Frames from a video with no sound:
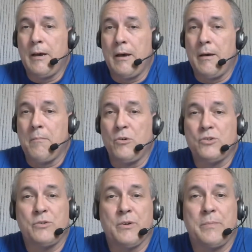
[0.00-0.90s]

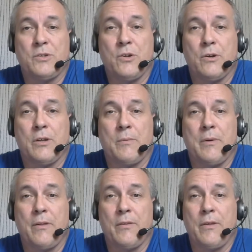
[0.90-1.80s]
Mostly we're going to be talking
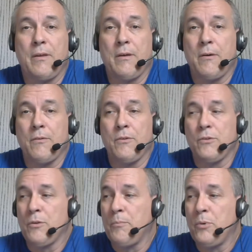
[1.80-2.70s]
about the
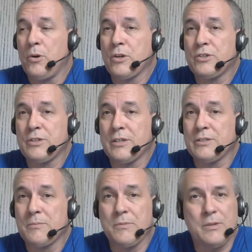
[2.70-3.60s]
books and
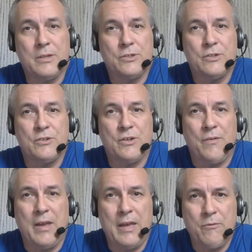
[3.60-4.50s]
some of the issues I've
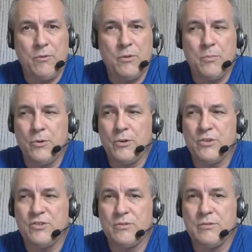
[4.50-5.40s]
had with the
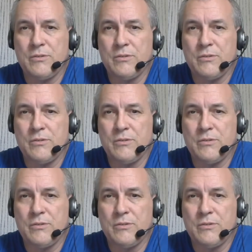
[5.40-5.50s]
books,